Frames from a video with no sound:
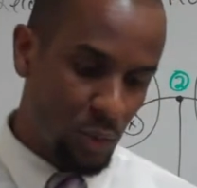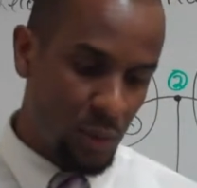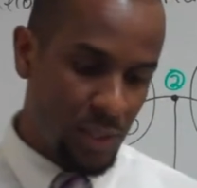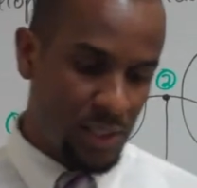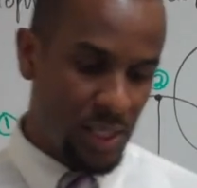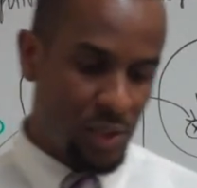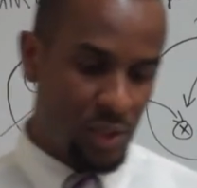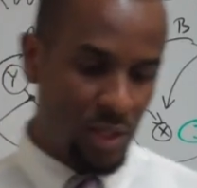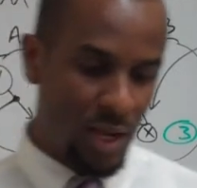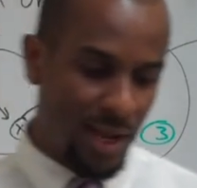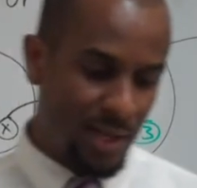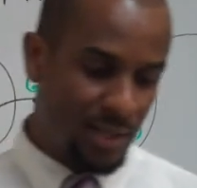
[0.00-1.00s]
orientation
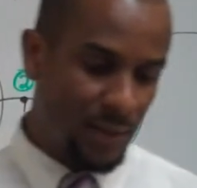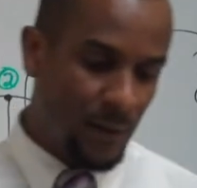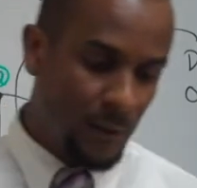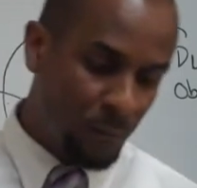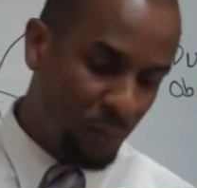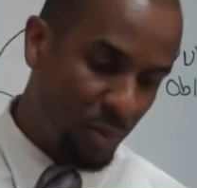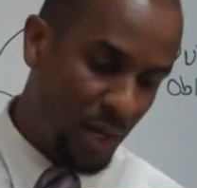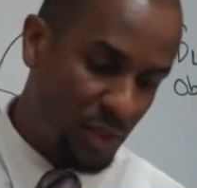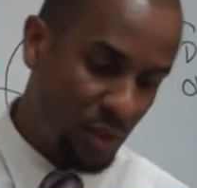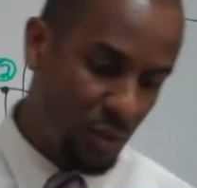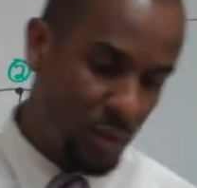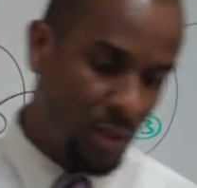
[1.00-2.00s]
as
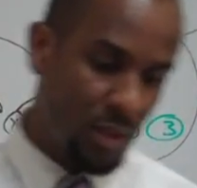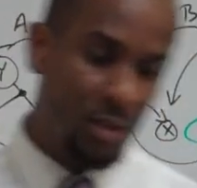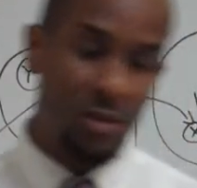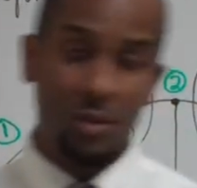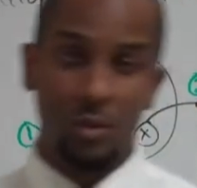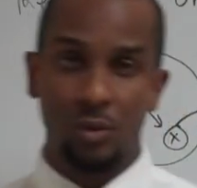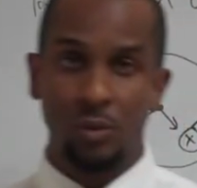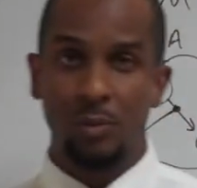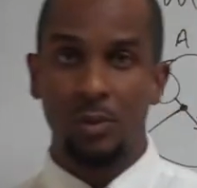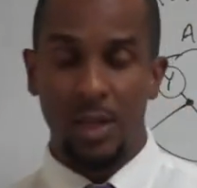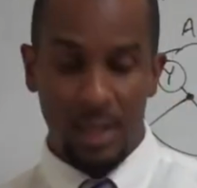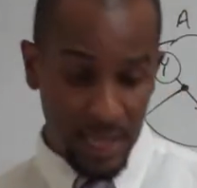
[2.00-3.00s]
prosecuted social,
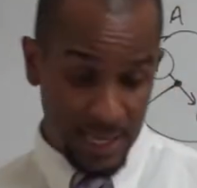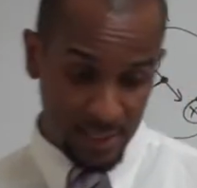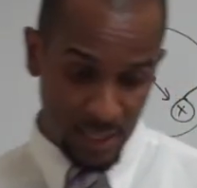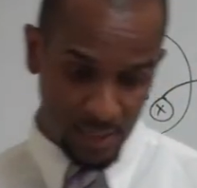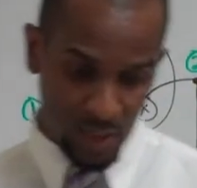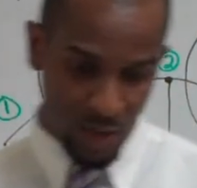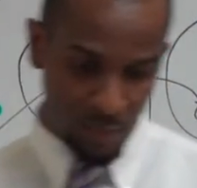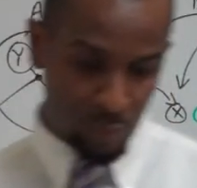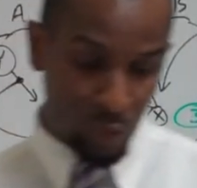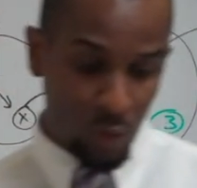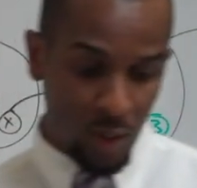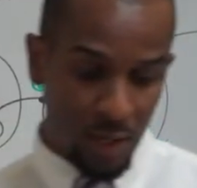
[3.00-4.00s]
uh, as uh, sorry,
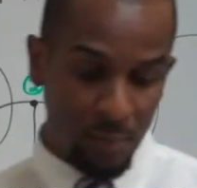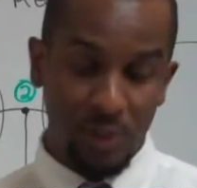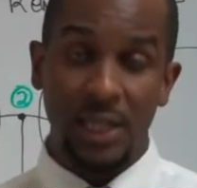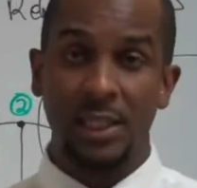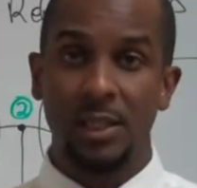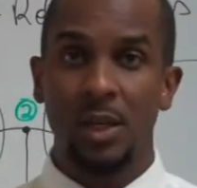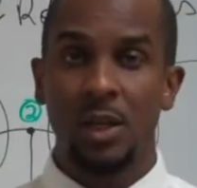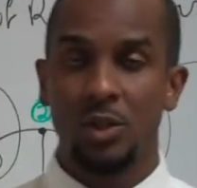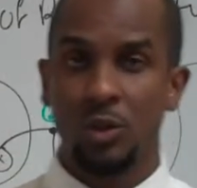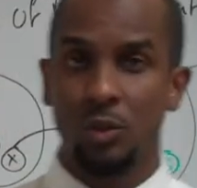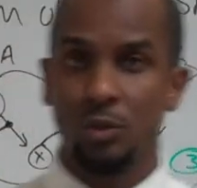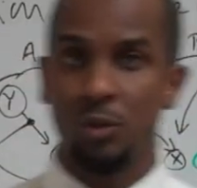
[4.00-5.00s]
pro, uh, protected
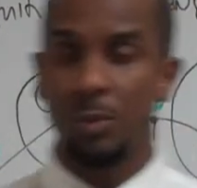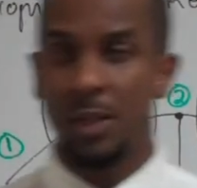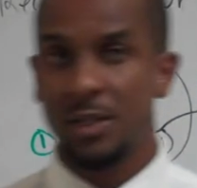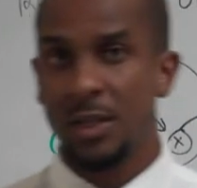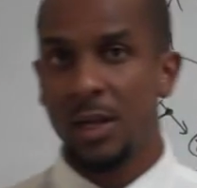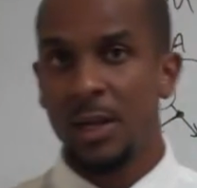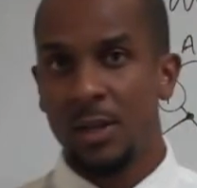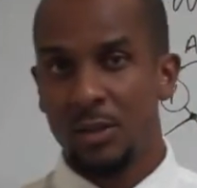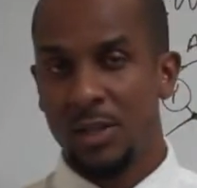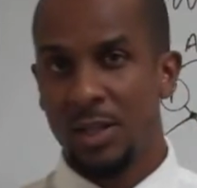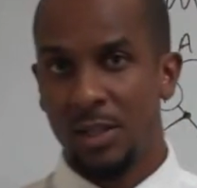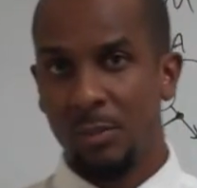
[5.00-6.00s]
social groupings. So
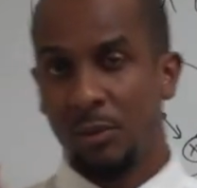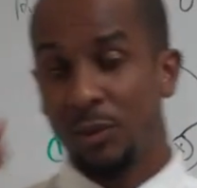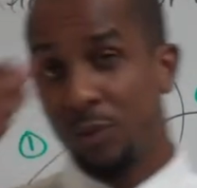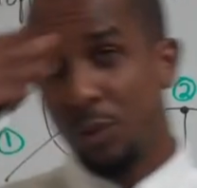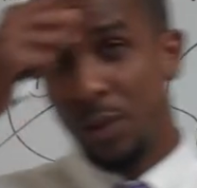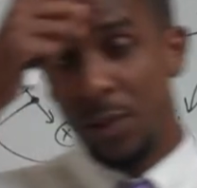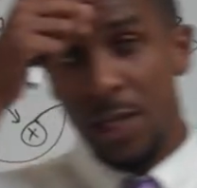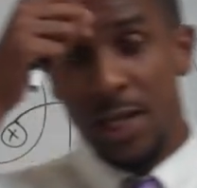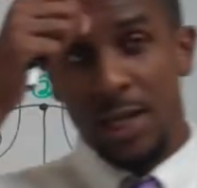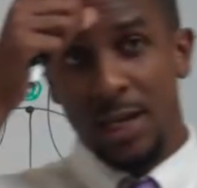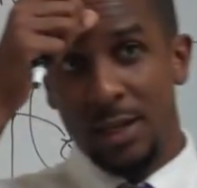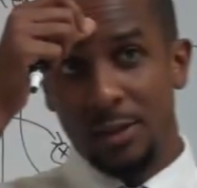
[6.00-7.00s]
as I said before,
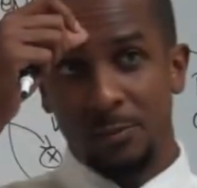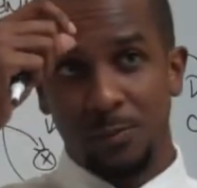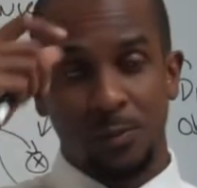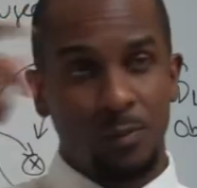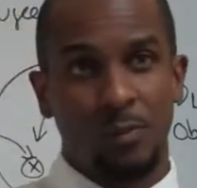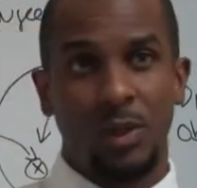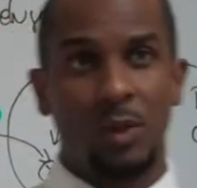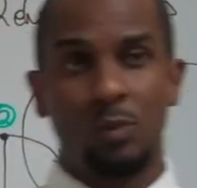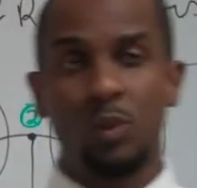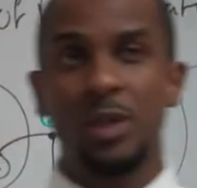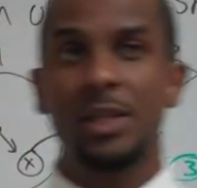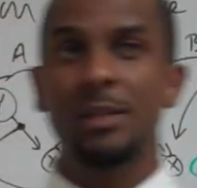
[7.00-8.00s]
um,
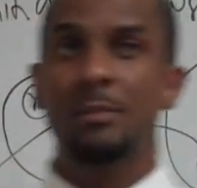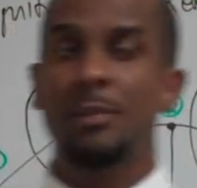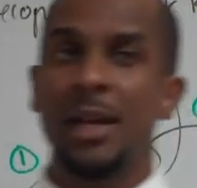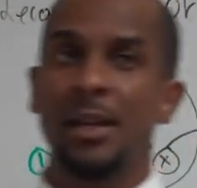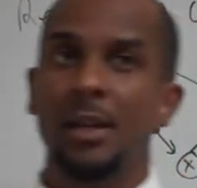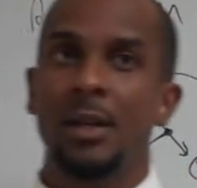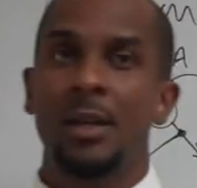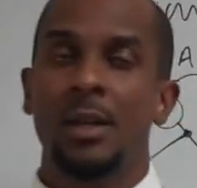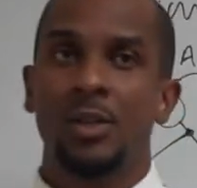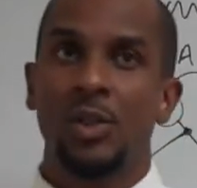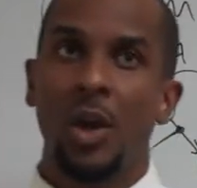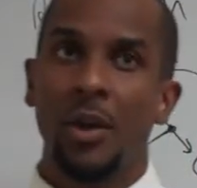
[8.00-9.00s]
we might
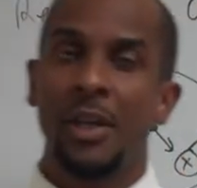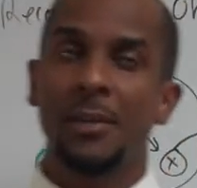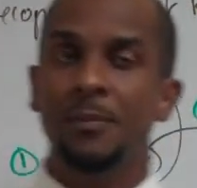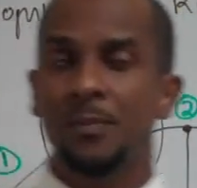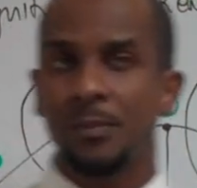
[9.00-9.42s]
target